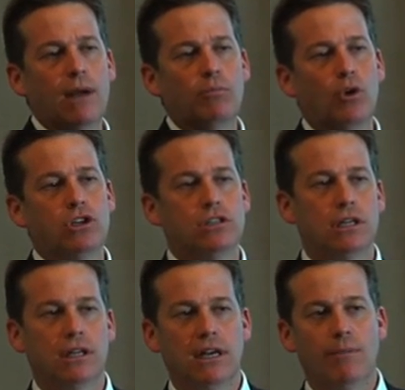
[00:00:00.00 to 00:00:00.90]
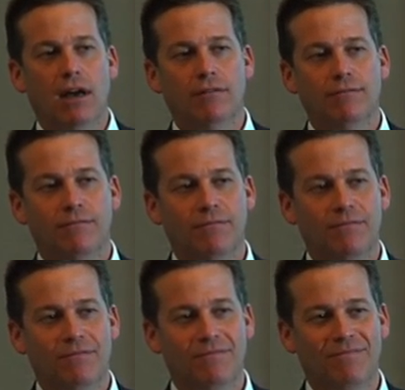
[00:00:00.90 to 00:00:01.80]
made brushes to clean them out.
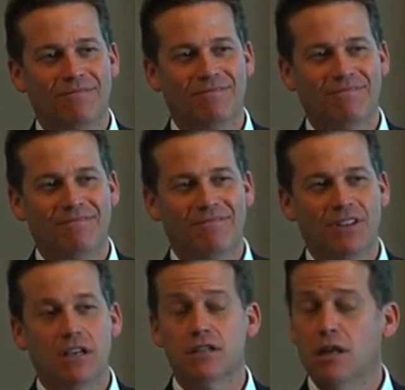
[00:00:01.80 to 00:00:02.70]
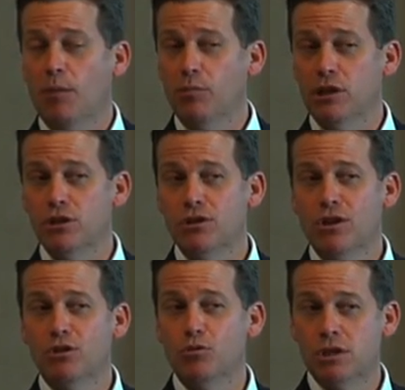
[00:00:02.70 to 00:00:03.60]
Because companies
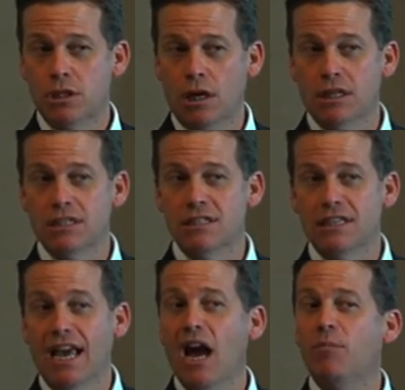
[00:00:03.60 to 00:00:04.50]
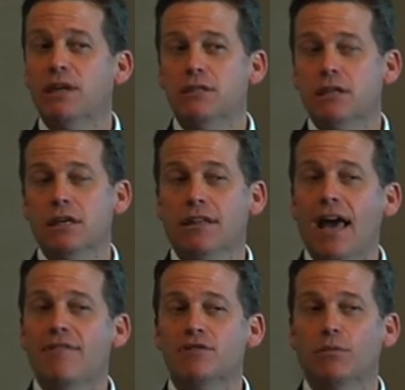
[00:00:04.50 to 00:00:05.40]
do studies to see how many teeth
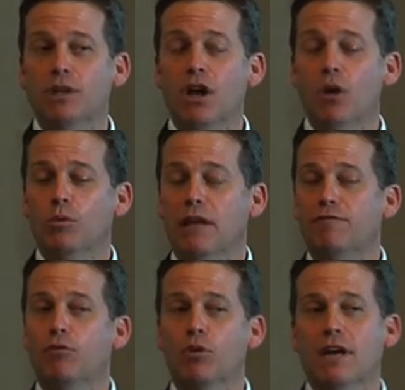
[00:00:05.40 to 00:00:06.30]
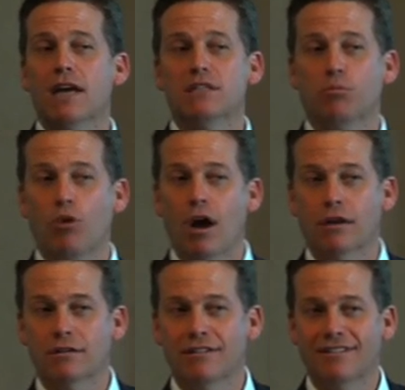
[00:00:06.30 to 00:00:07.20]
have something when they forecast a
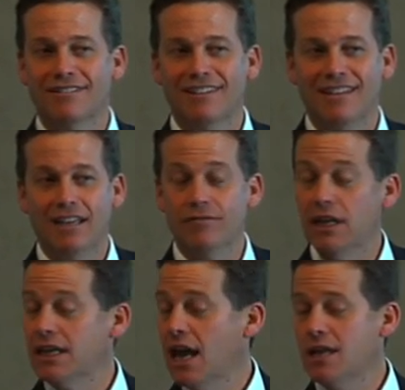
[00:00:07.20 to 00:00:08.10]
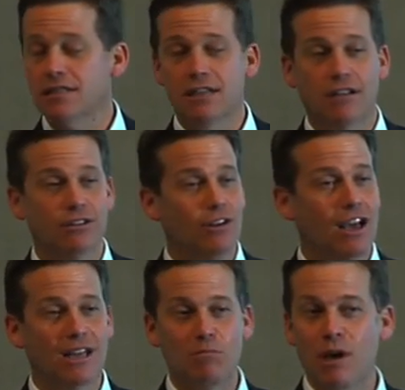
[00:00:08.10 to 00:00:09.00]
product. If they can't sell it, they're
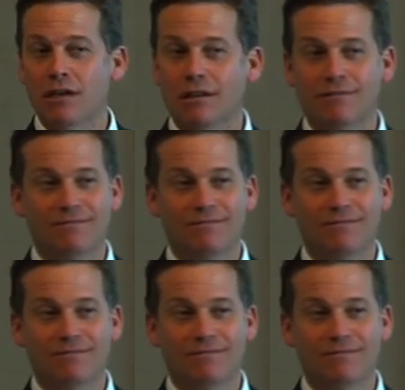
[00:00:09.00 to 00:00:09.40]
not going to make it.